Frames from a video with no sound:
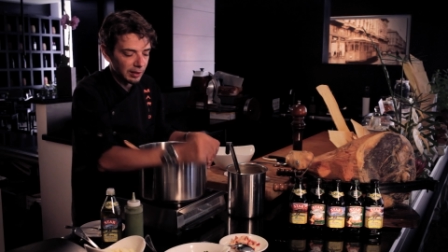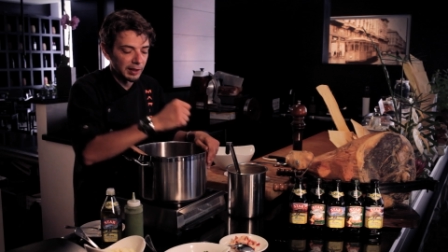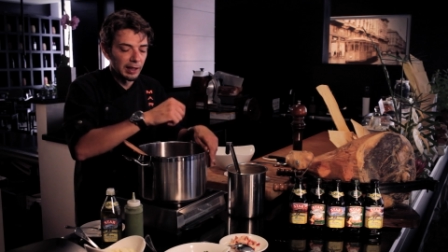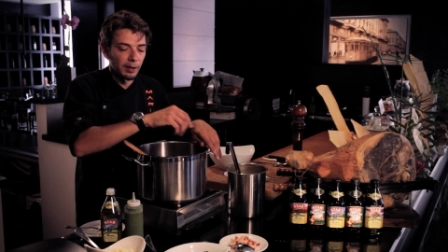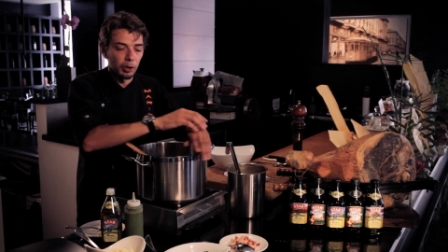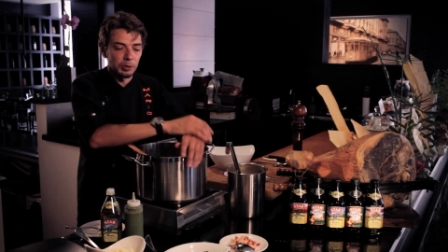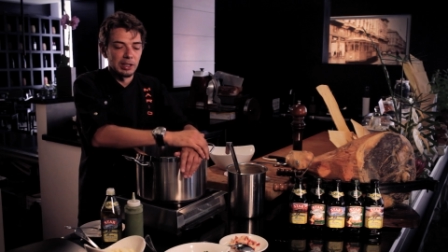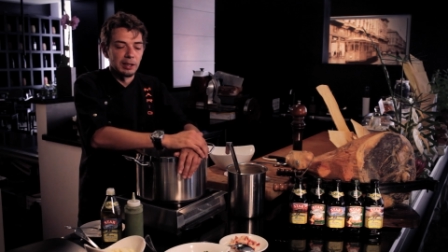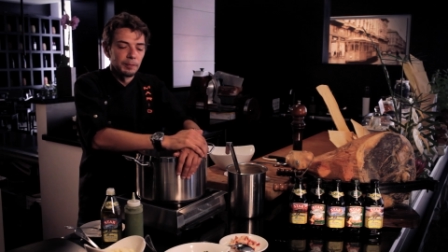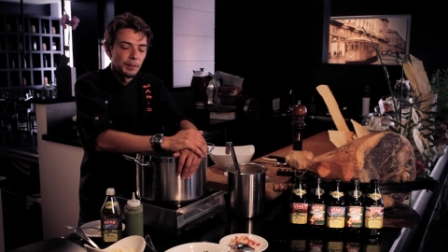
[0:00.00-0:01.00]
real
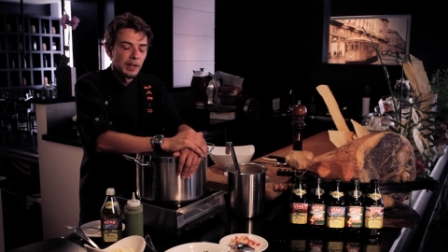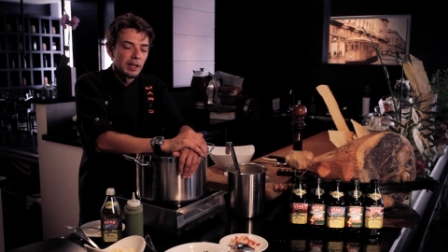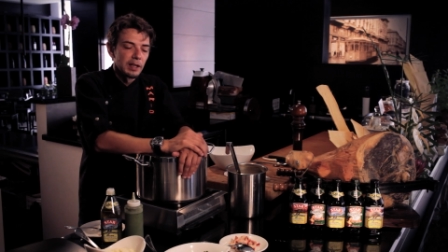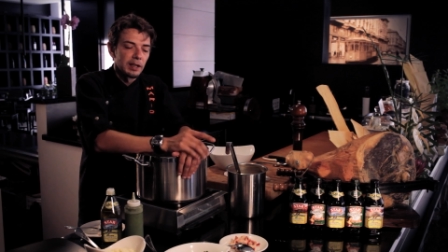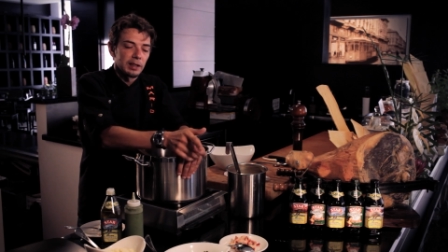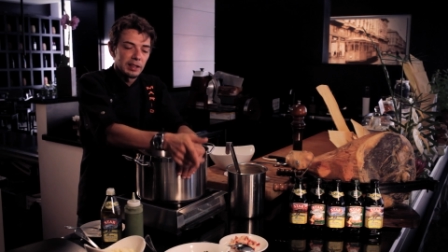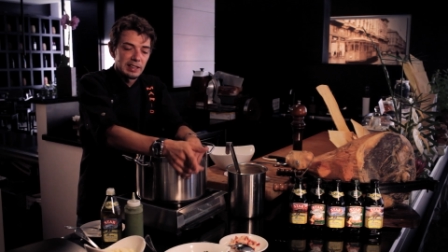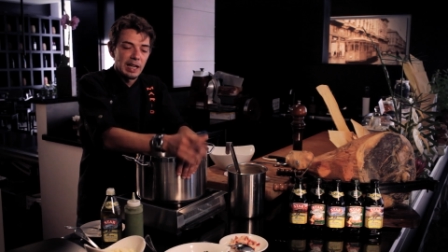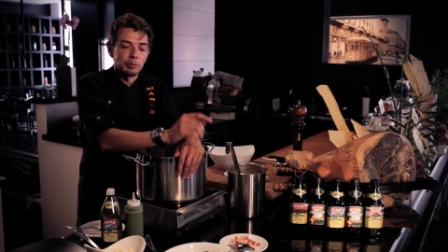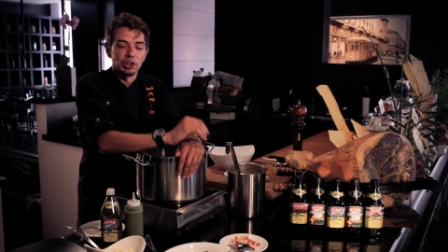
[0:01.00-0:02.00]
lobster,
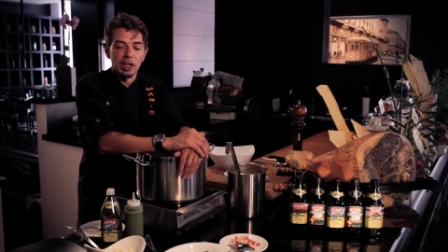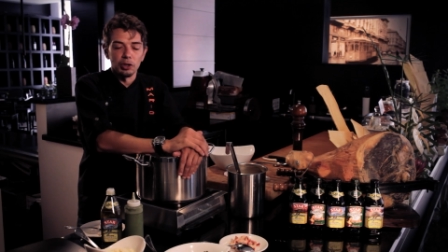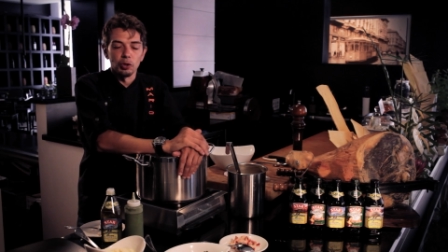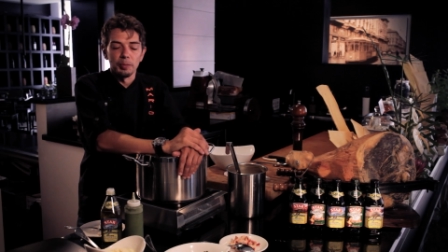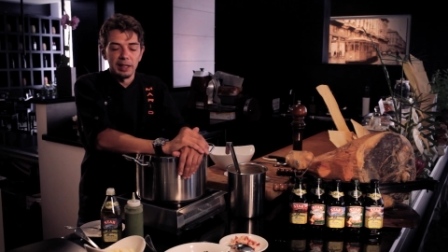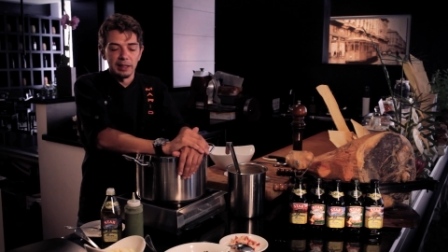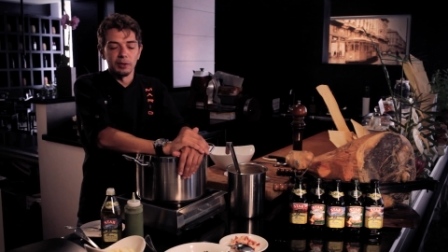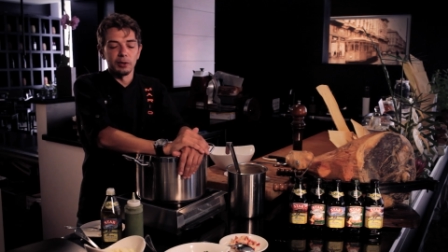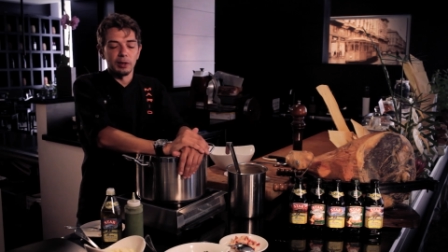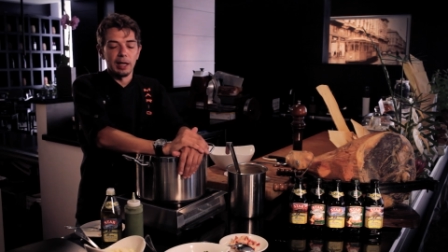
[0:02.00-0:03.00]
some cherry
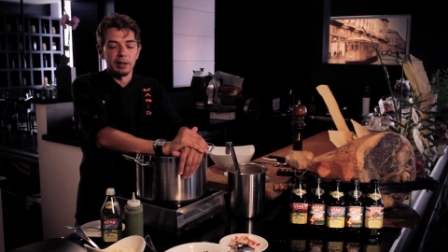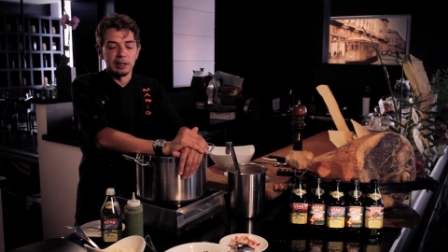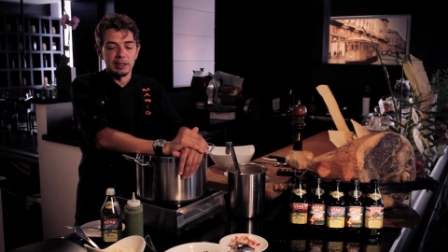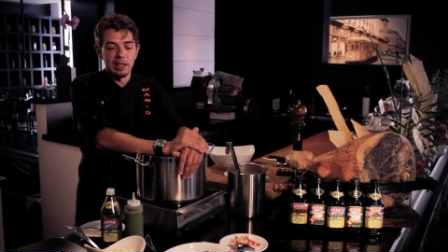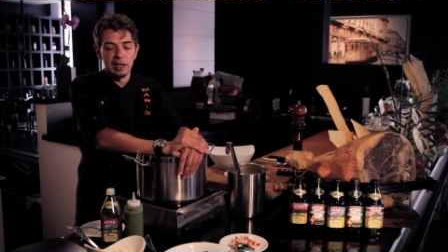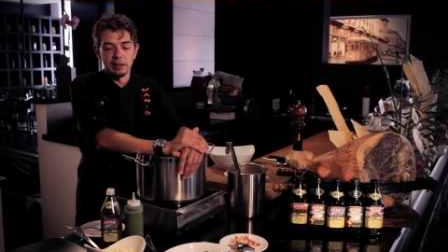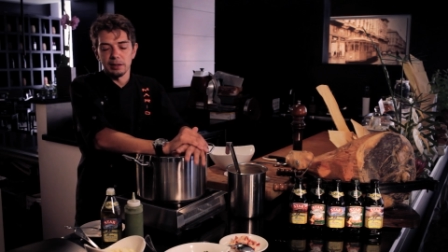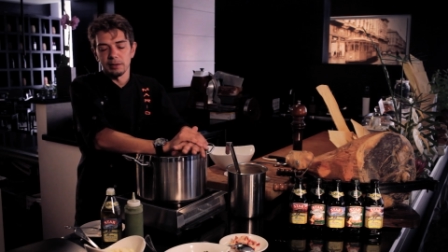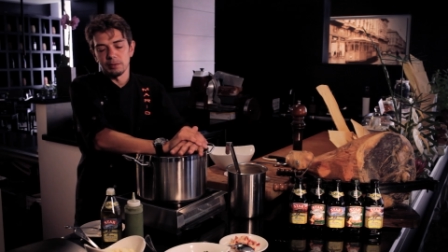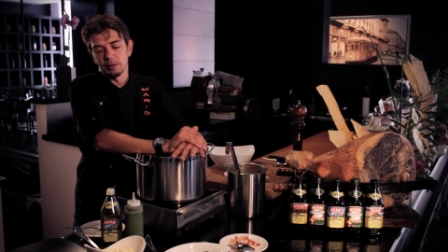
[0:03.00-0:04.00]
tomato, like I
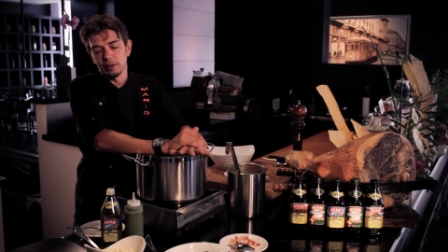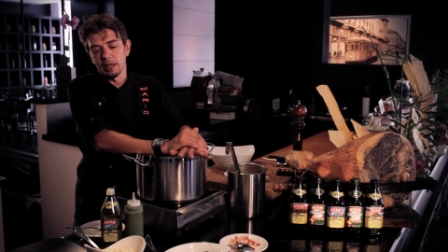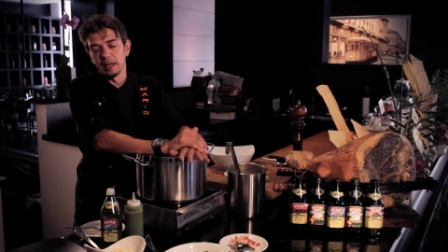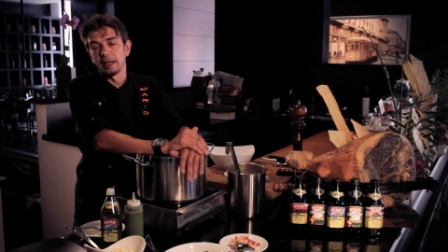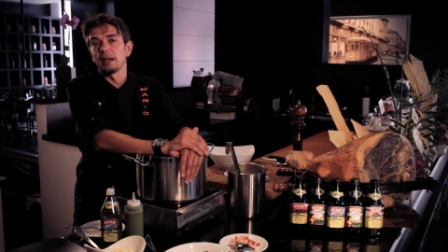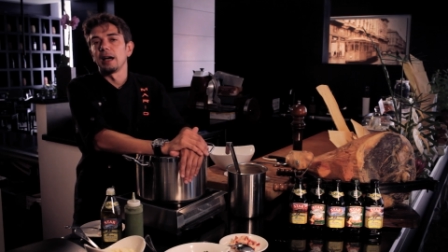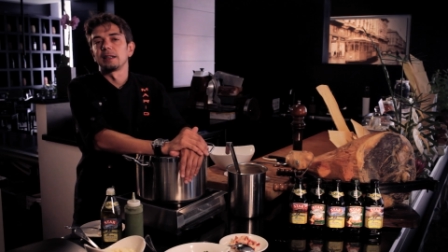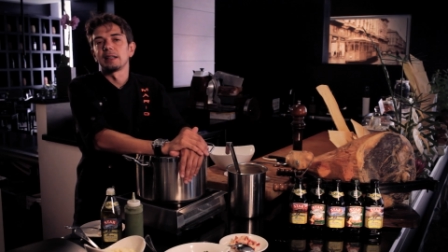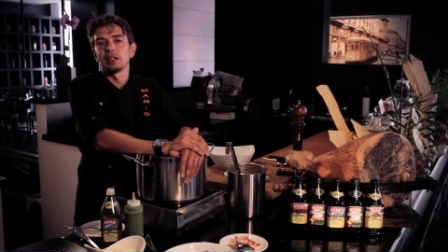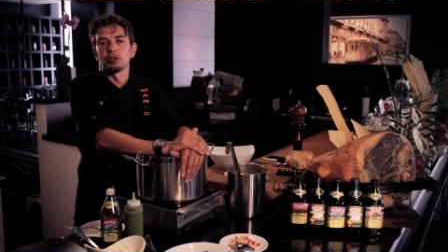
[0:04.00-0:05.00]
said,
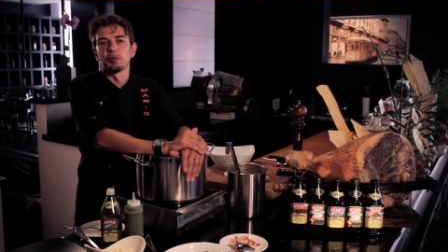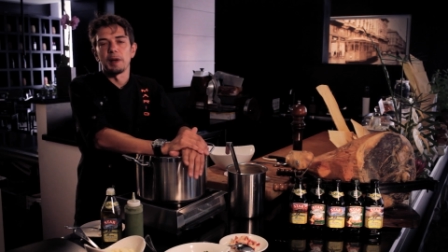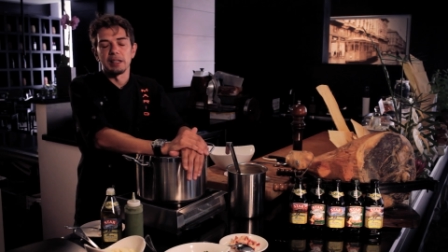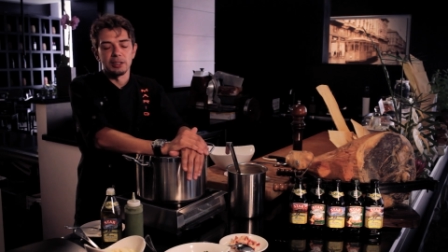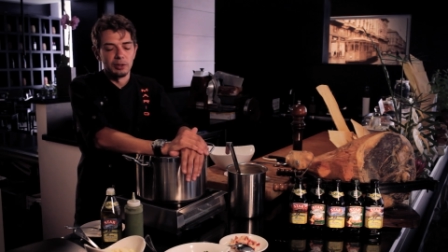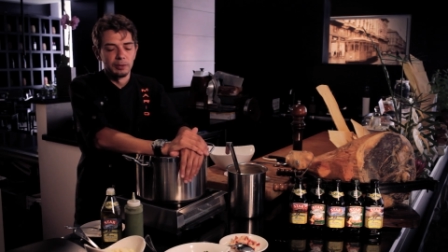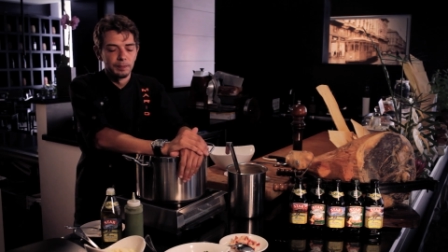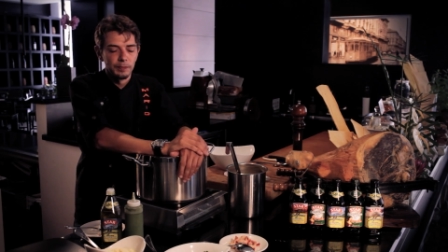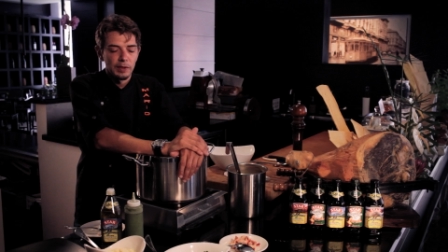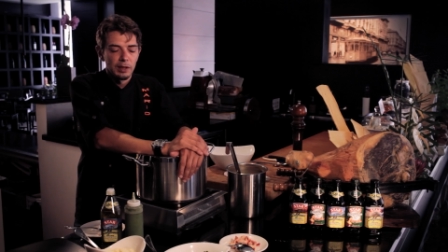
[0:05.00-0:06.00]
a touch of pesto,
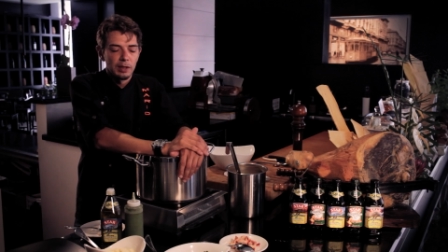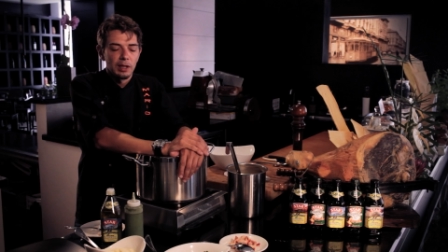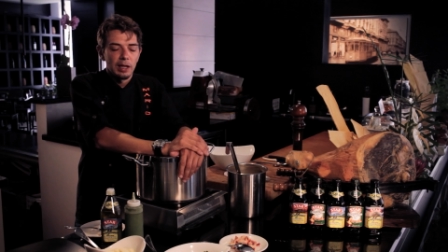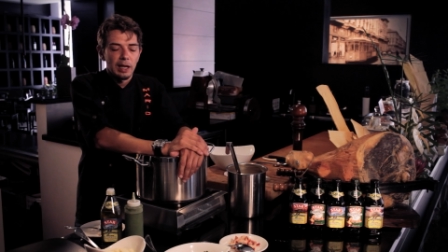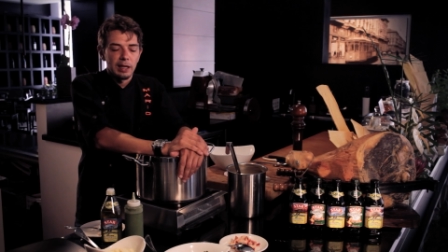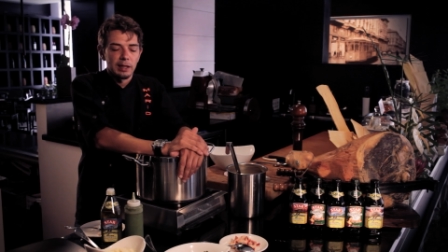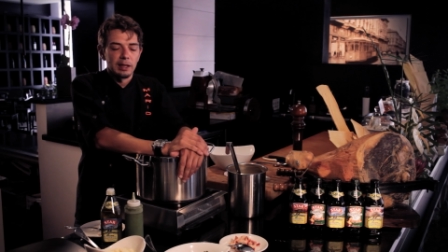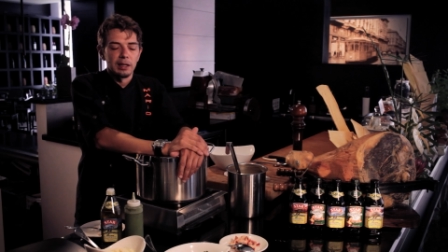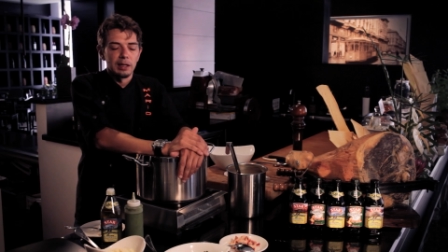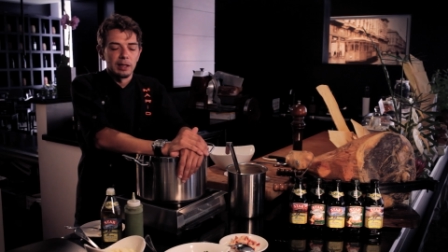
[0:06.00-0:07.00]
and